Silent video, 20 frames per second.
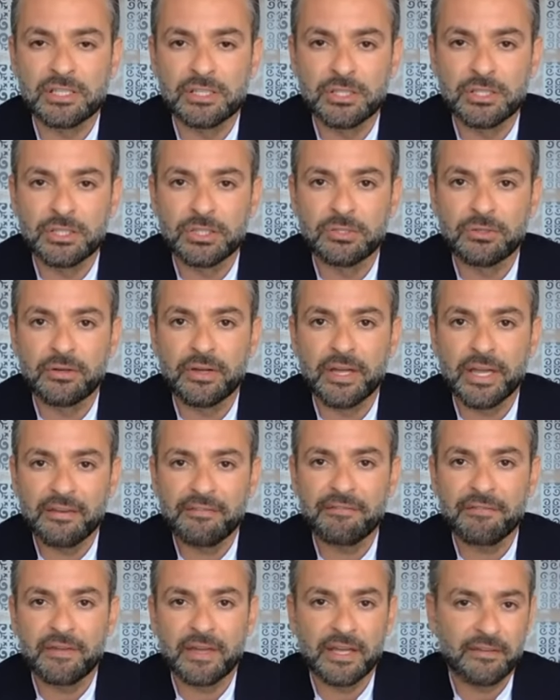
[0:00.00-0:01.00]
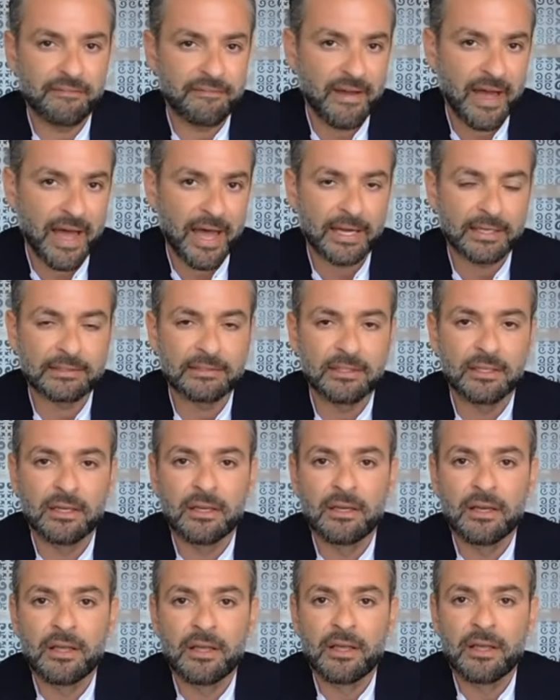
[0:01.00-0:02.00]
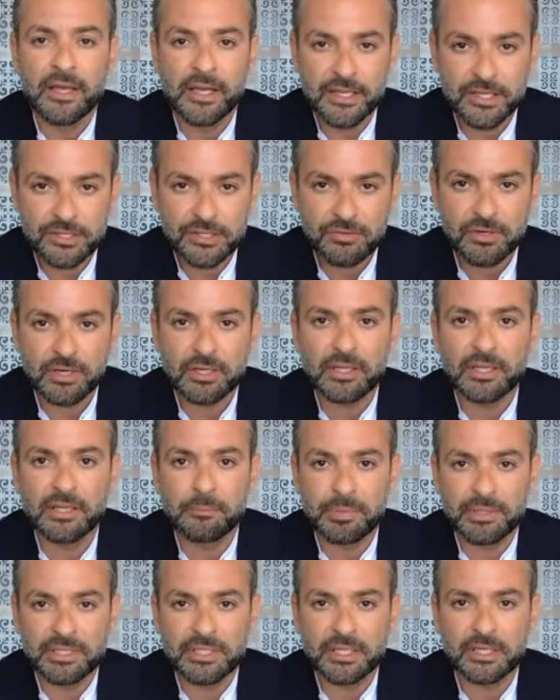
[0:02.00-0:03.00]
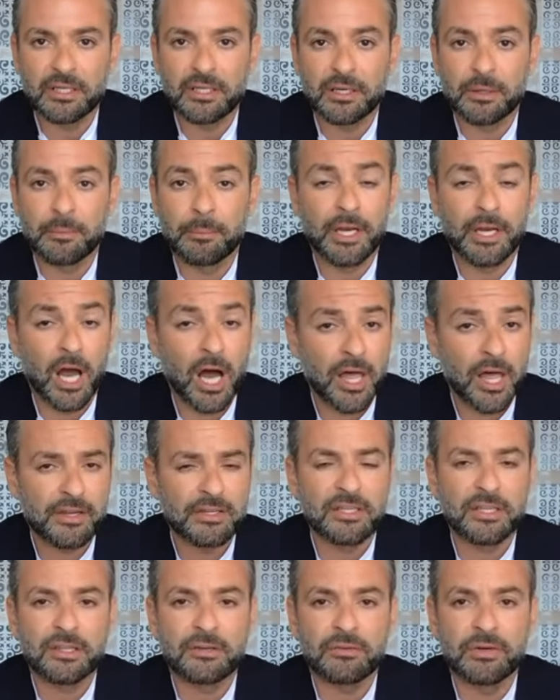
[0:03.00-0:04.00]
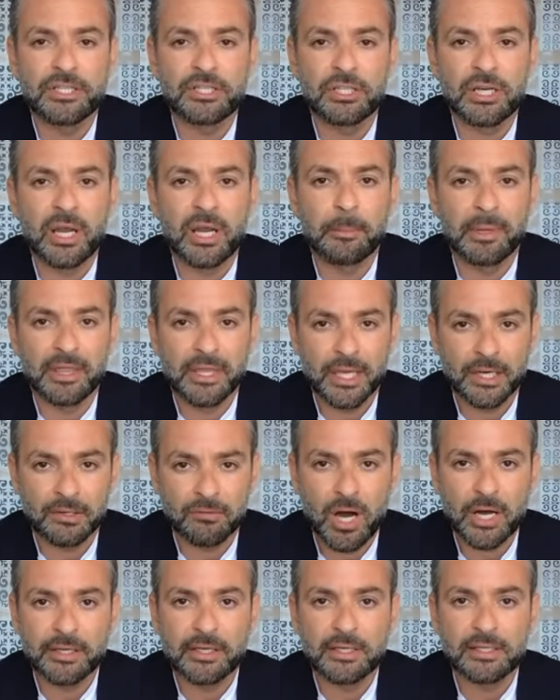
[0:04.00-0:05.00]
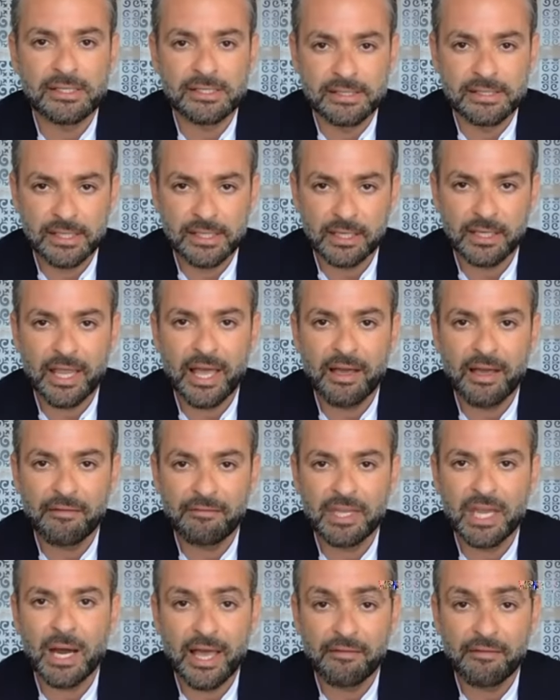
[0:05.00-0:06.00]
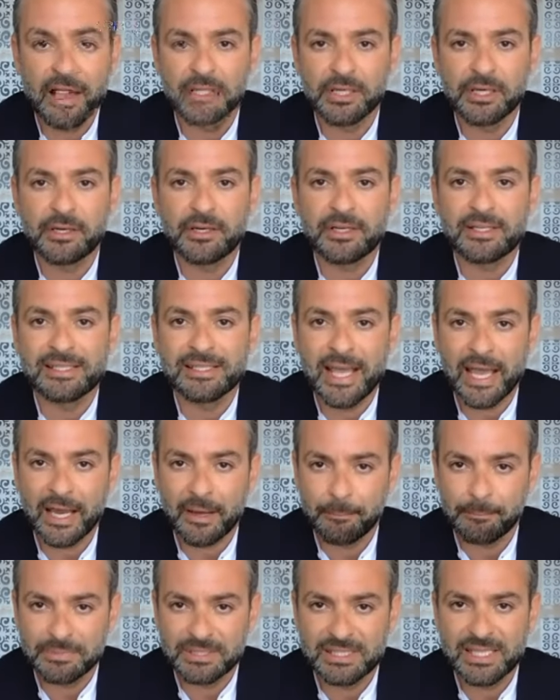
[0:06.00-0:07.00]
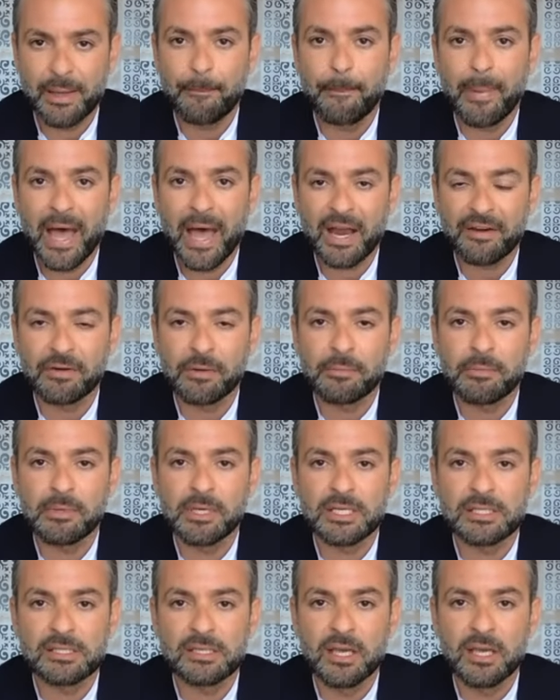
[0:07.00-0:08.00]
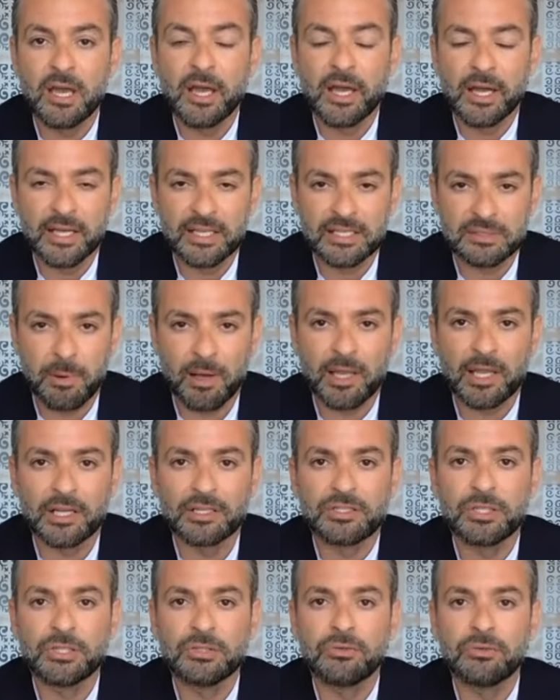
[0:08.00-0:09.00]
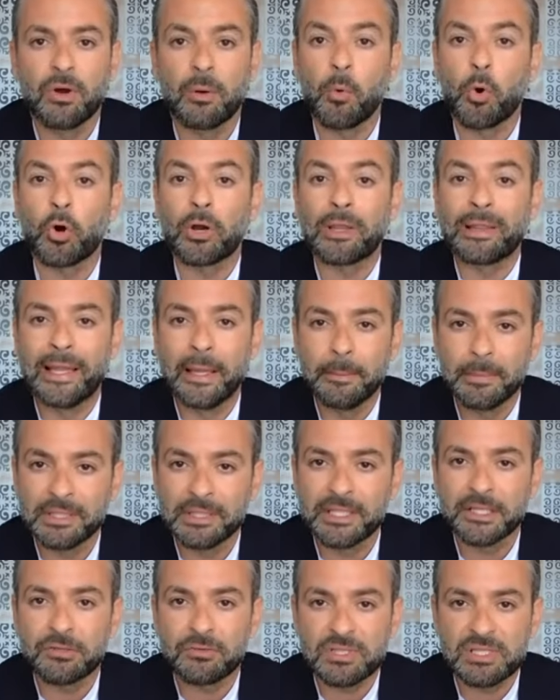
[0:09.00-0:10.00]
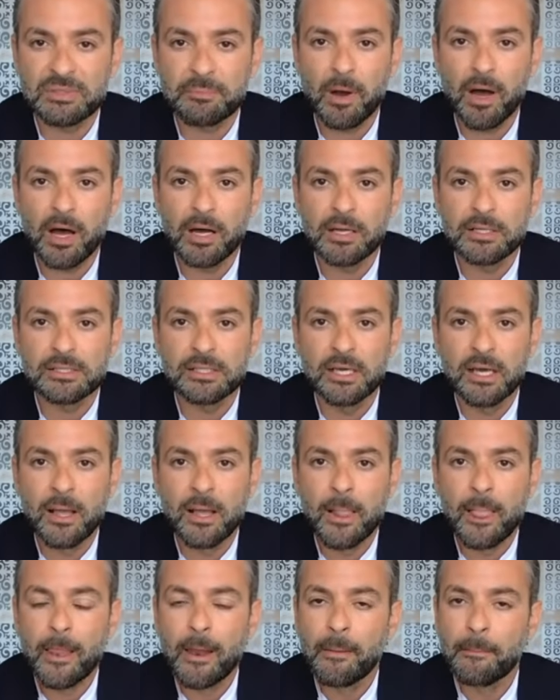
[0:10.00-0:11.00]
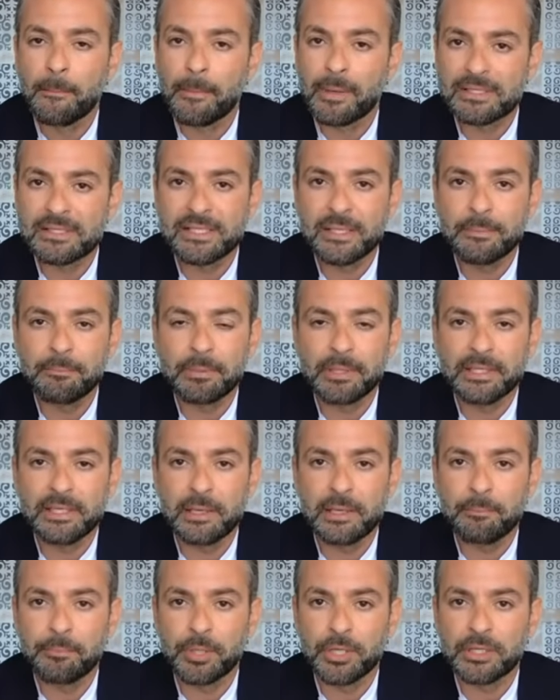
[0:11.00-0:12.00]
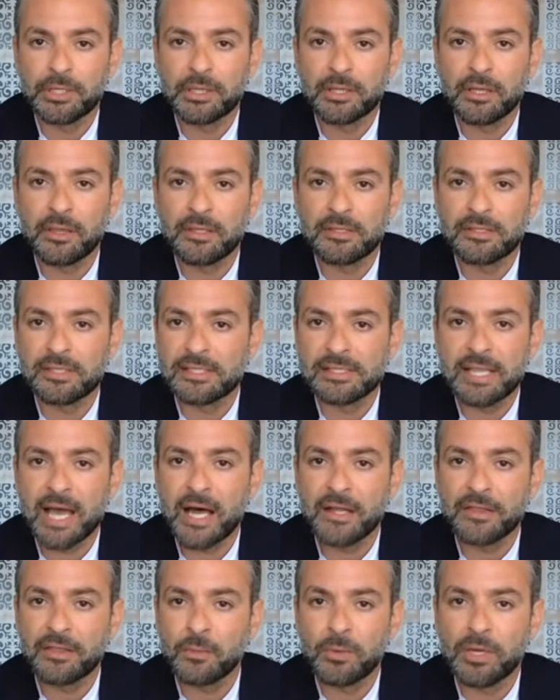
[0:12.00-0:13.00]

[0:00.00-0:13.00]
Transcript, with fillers: Israel in particular, but others in the region. I mean, the Iranians still have the opportunity to step step back from this. Hezbollah too, a more limited response. But simply put, this is not the way things are going right now.